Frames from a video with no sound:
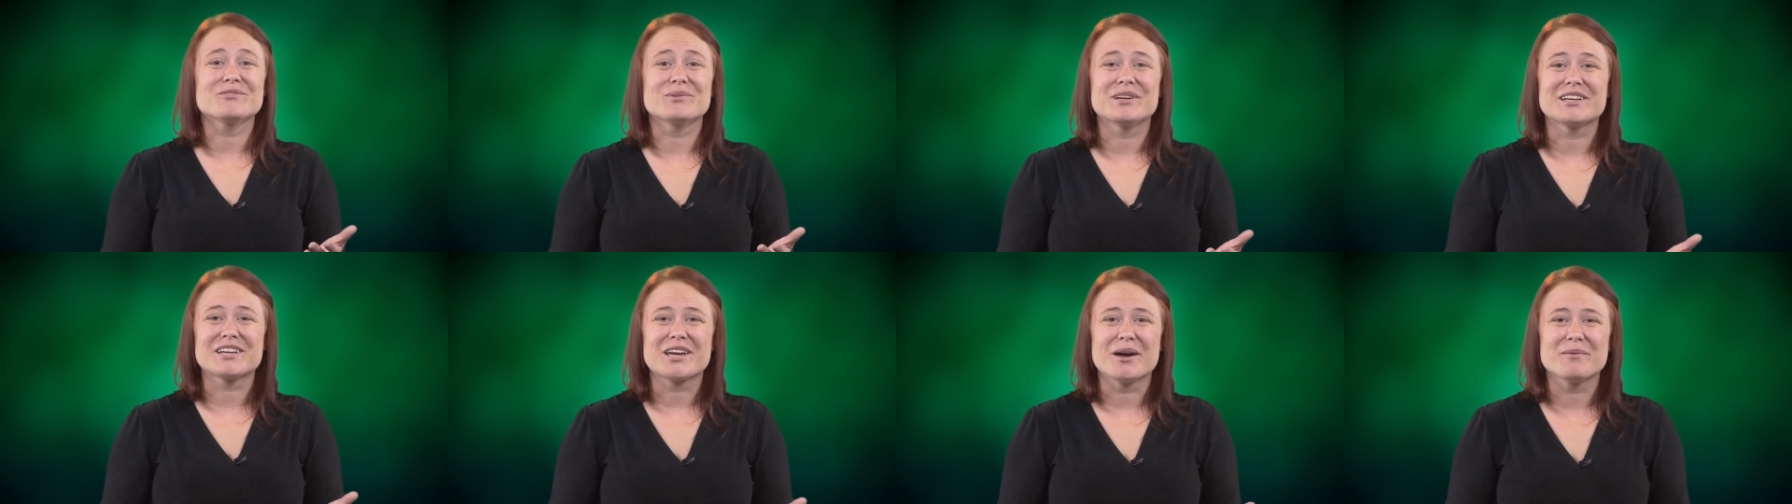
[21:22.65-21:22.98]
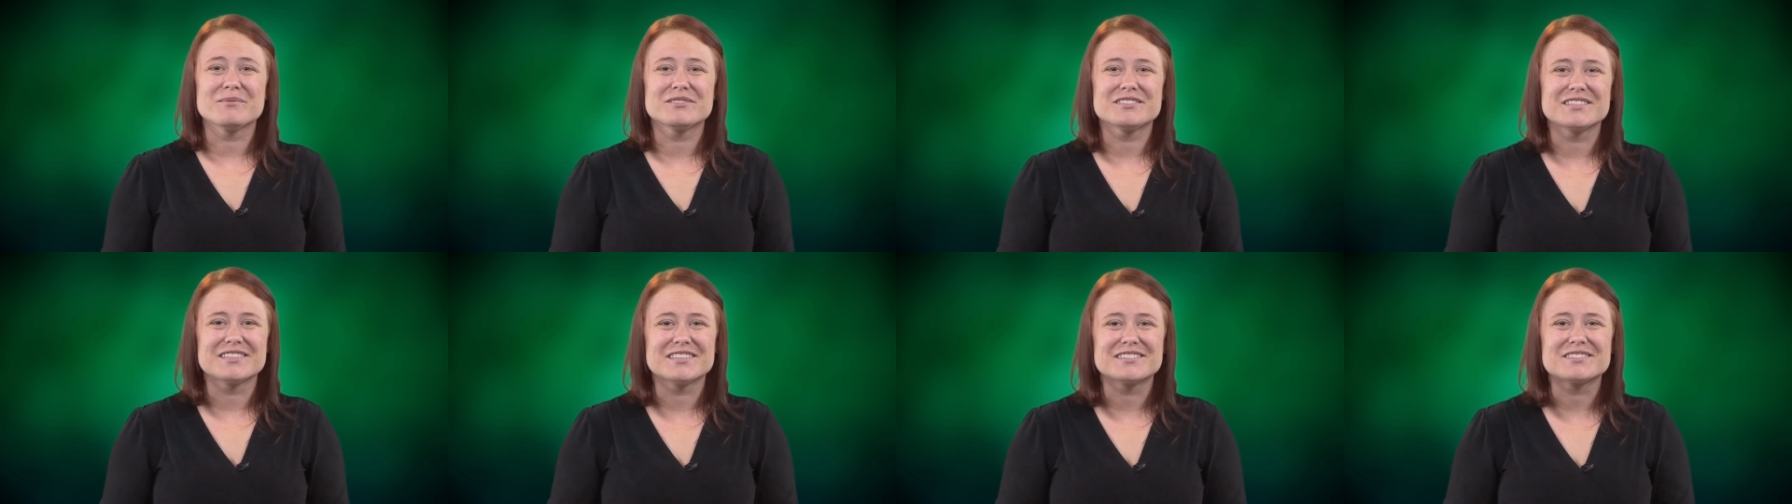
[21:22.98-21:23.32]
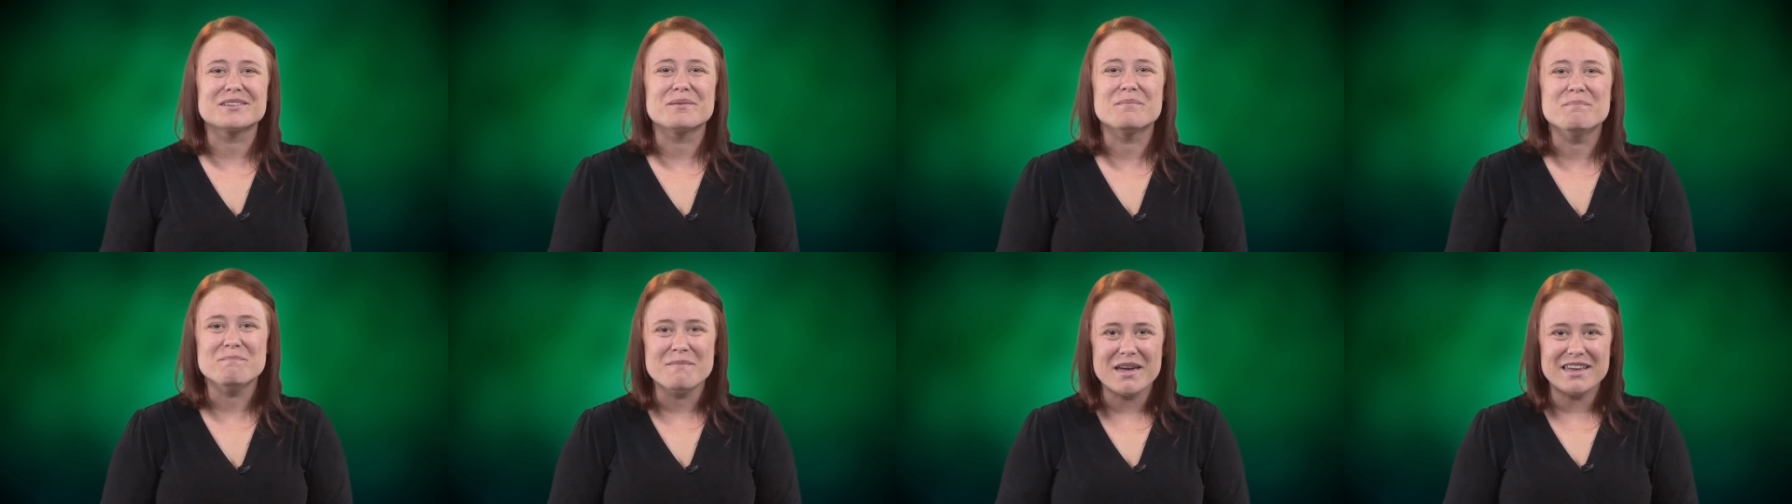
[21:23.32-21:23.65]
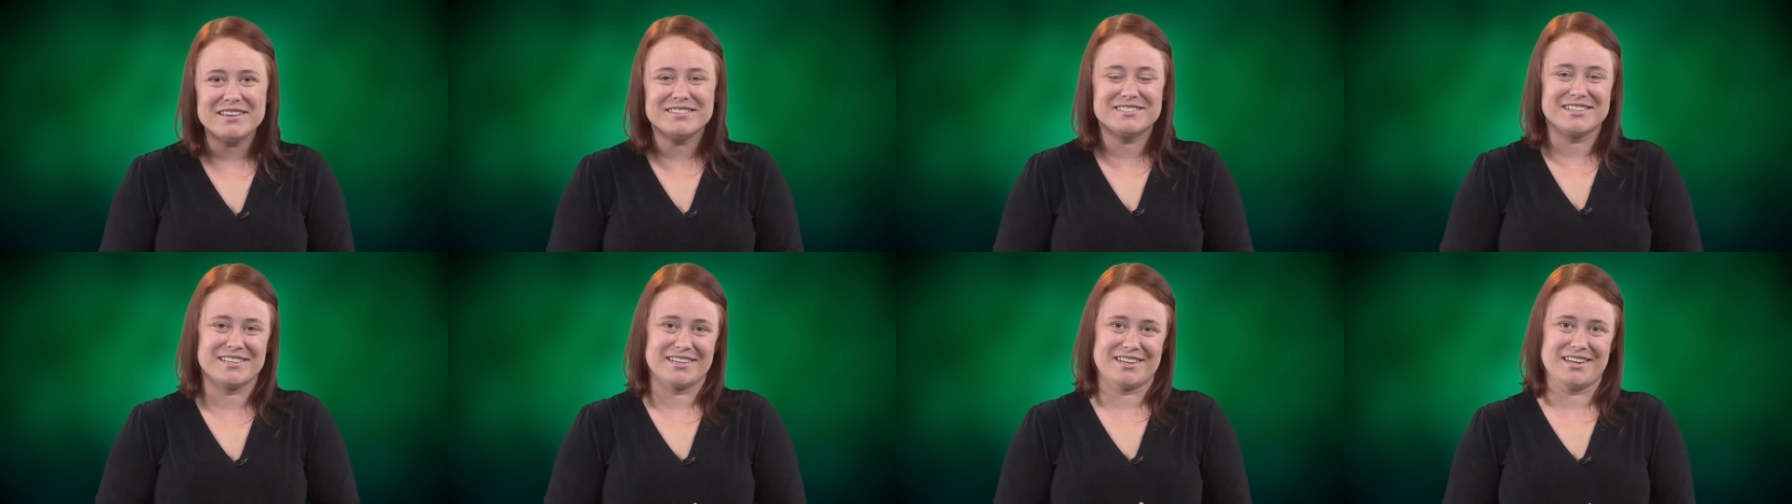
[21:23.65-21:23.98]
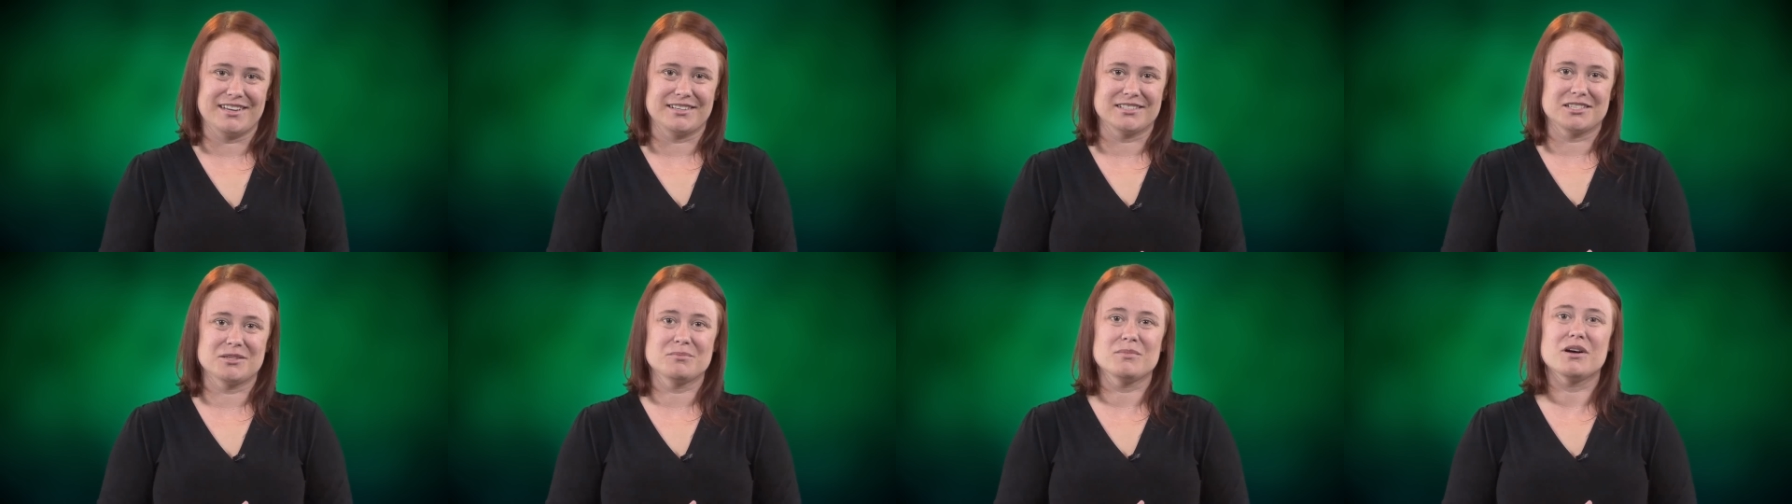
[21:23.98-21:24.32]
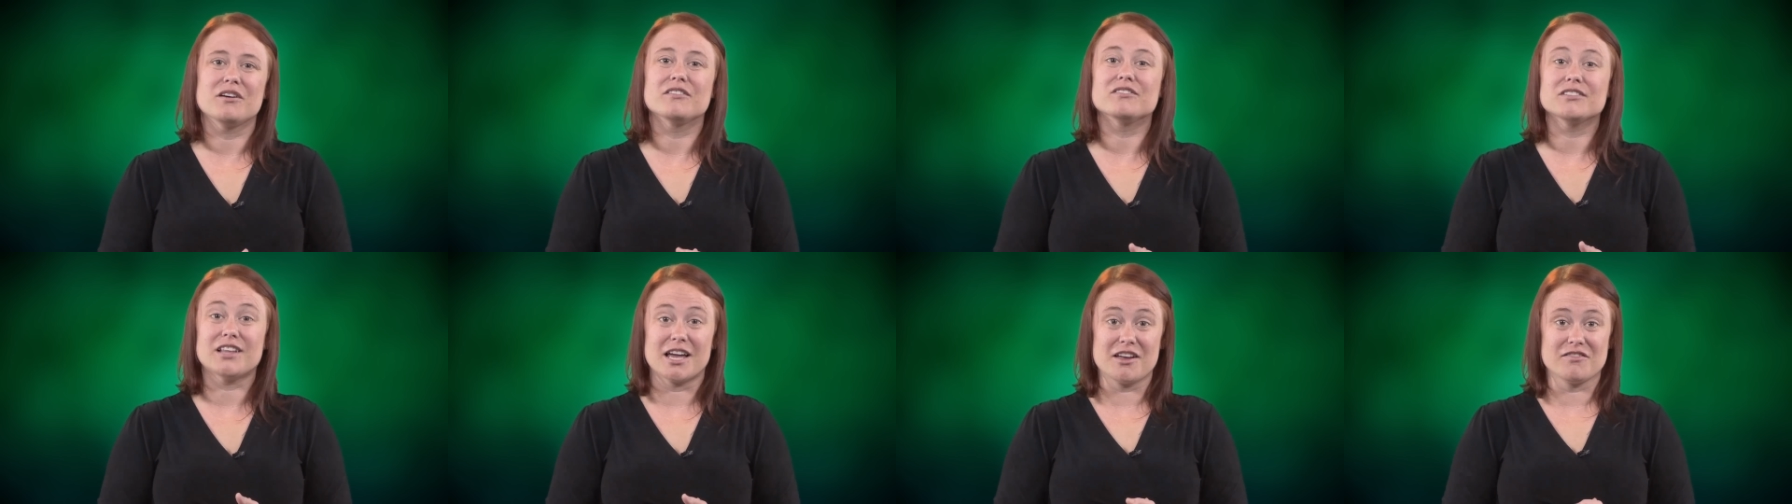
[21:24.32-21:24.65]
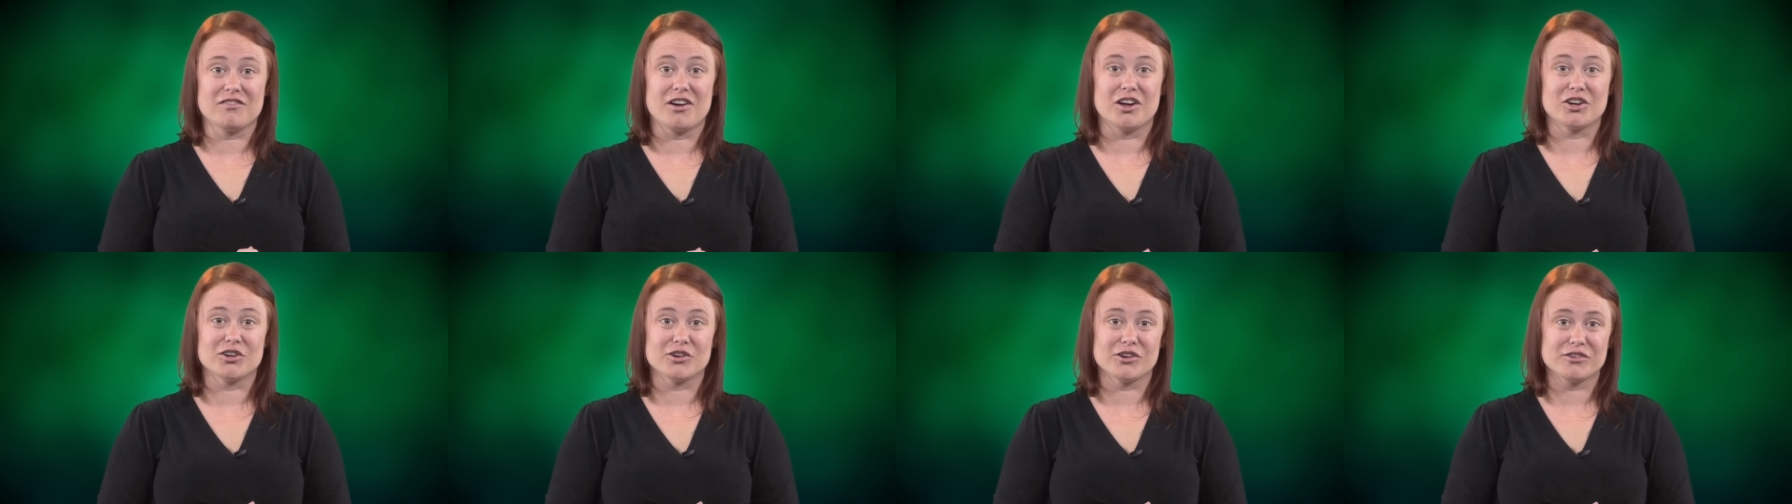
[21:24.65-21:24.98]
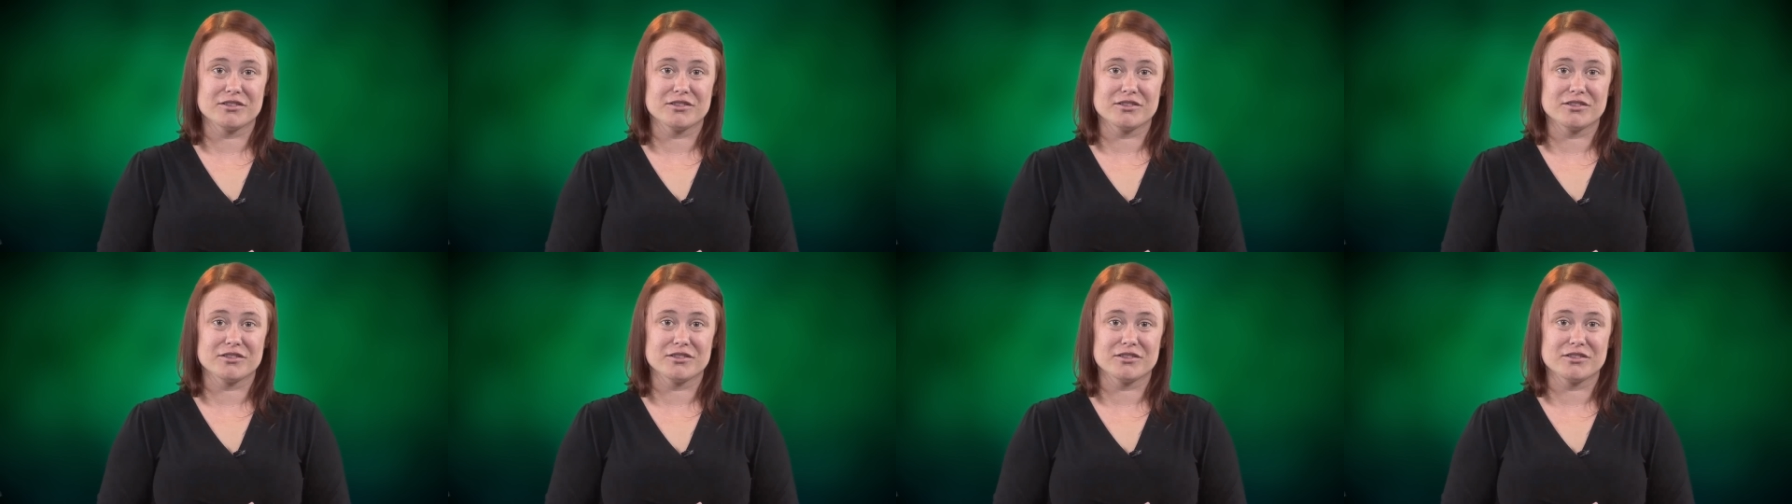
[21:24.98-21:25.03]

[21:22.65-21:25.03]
when it comes to this amazing kingdom of life on